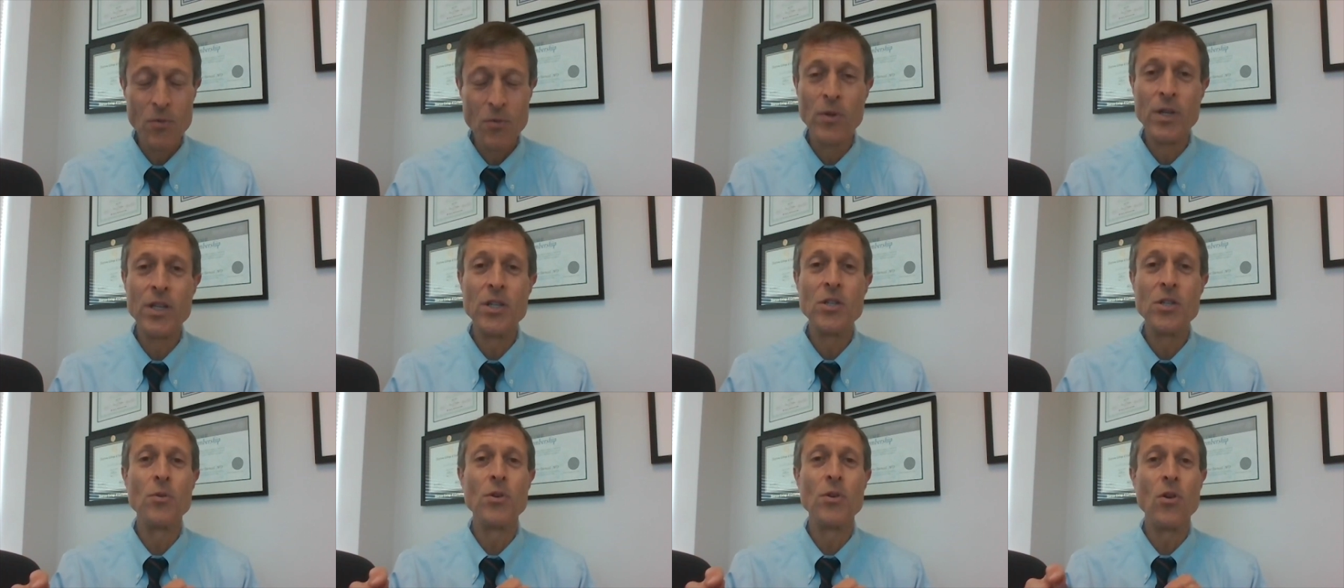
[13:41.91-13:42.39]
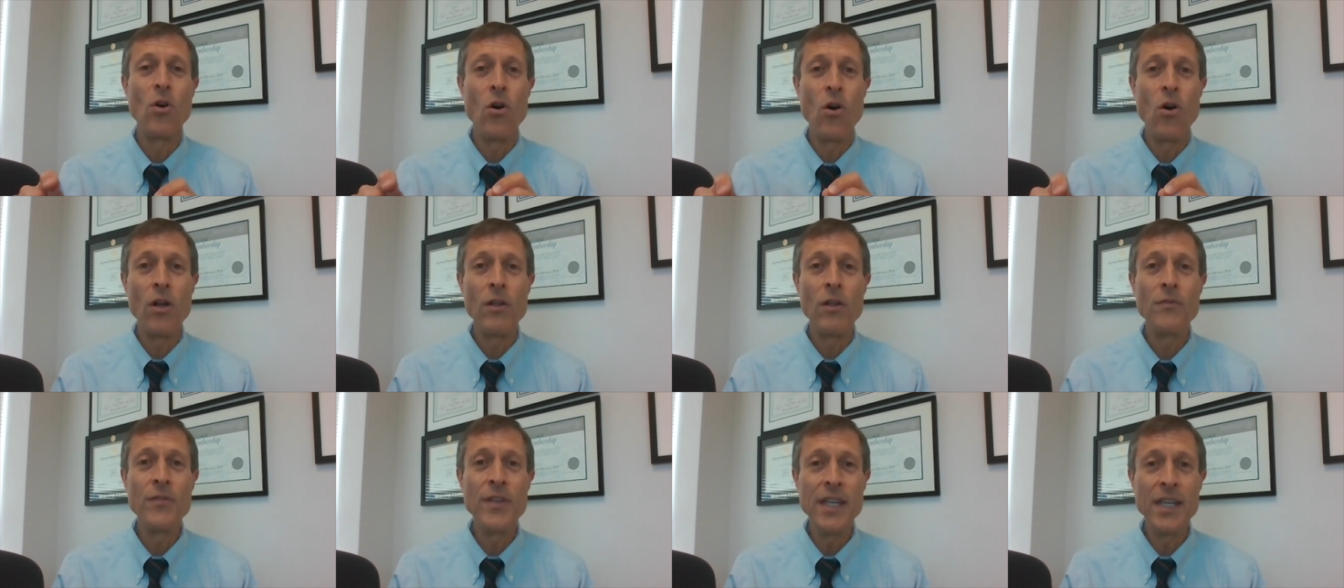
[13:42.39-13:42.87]
We're gonna do it
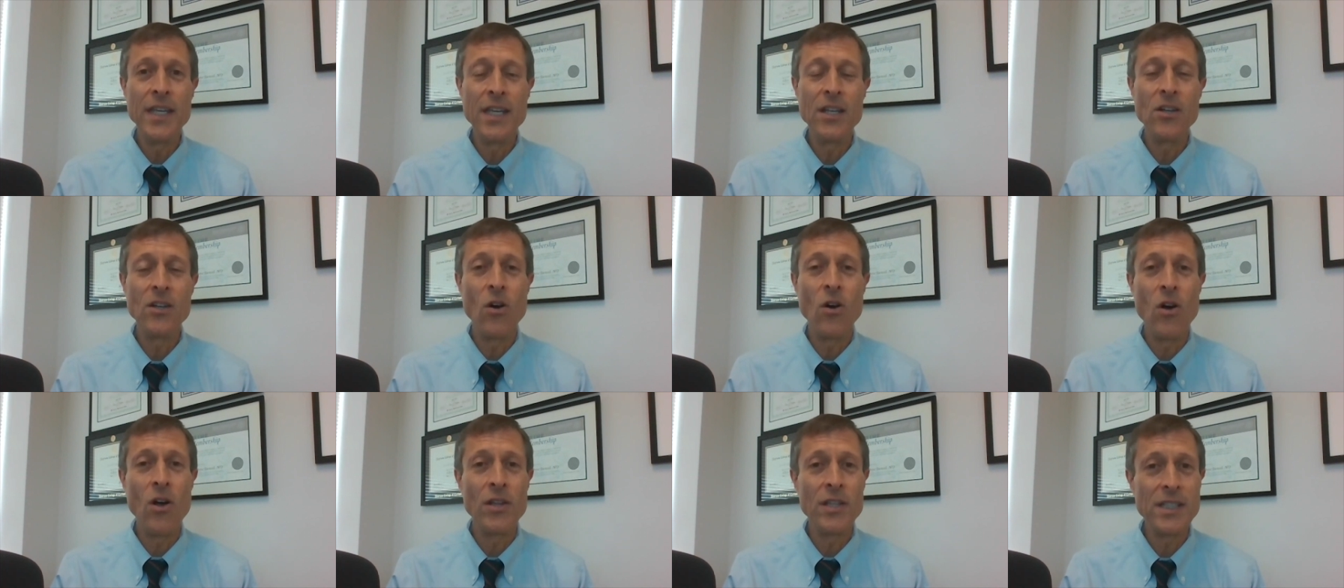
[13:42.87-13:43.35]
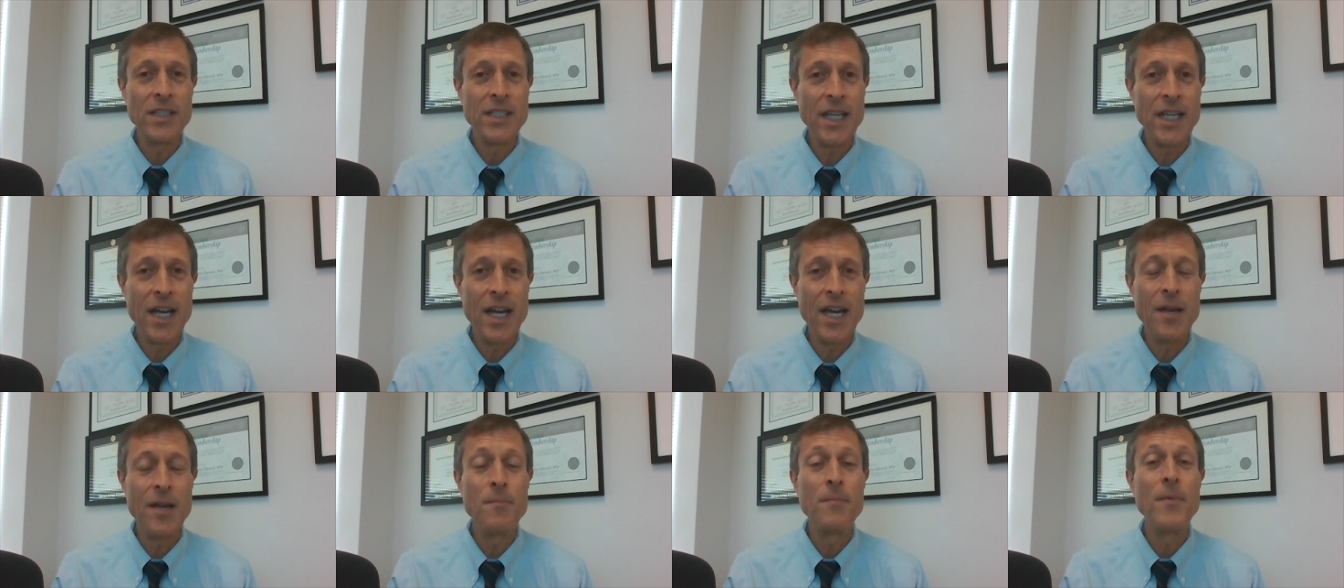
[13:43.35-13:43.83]
all vegan all the
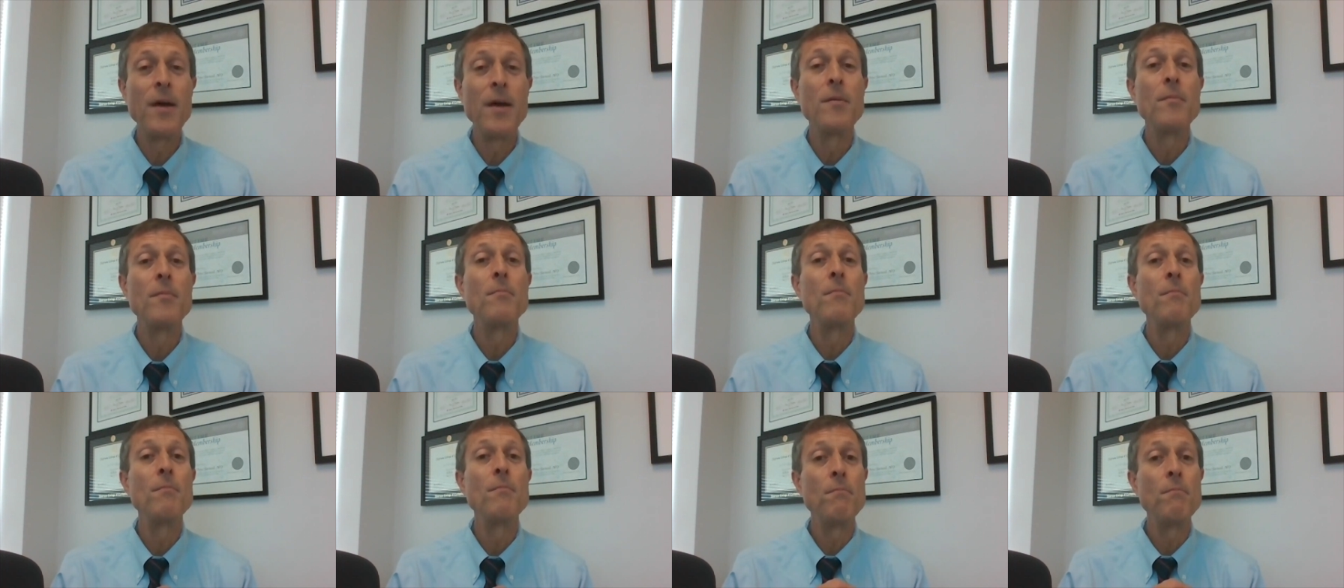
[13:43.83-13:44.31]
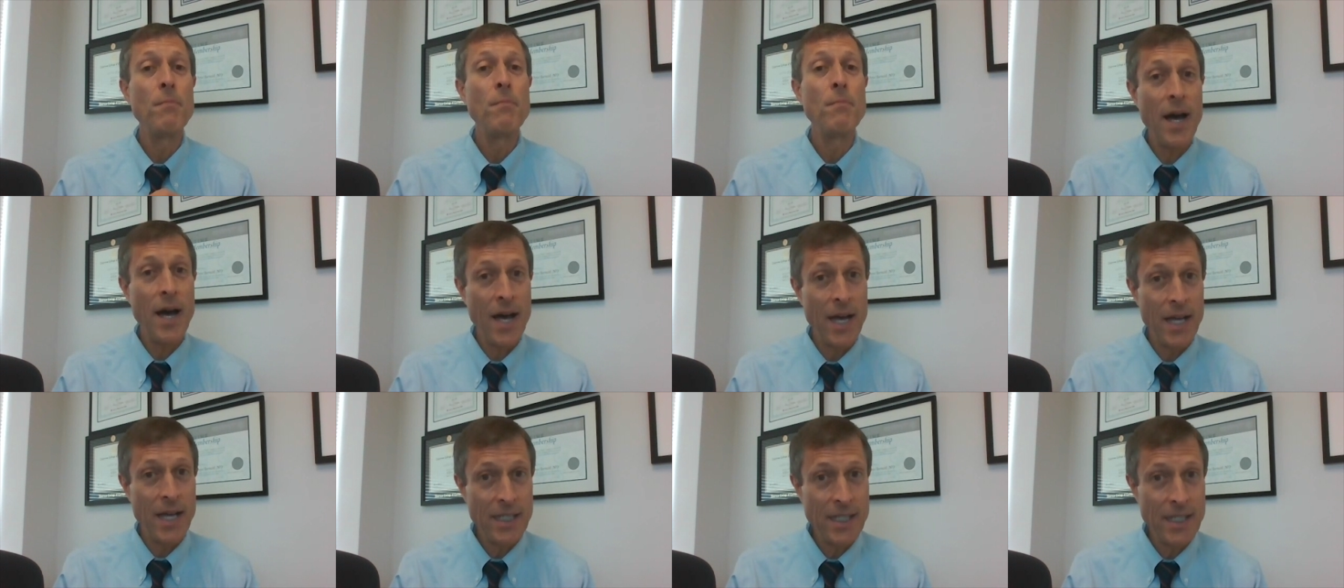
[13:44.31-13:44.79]
time,
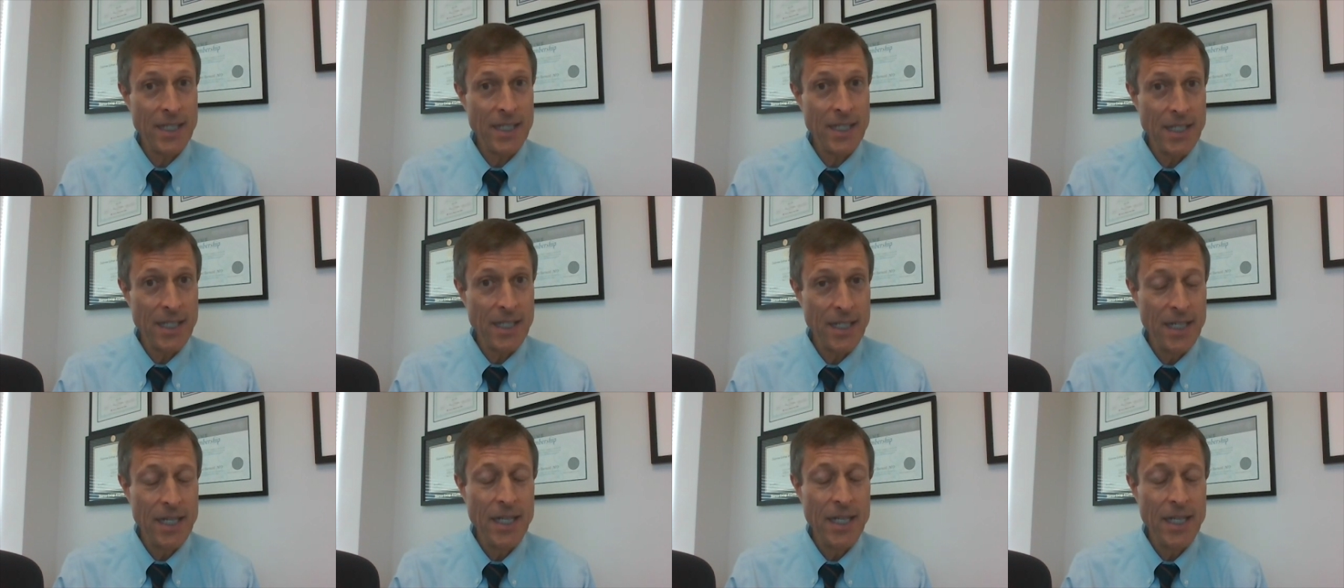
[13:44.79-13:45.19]
but